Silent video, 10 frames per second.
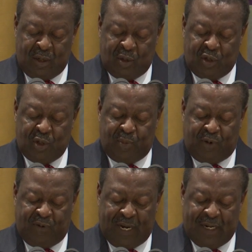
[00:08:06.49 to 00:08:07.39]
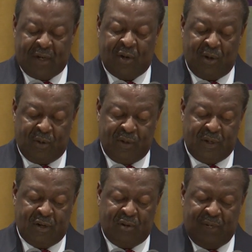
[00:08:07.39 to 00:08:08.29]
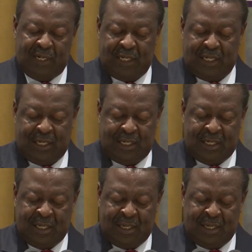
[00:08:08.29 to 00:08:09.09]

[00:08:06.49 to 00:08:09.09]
You should provide concrete recommendations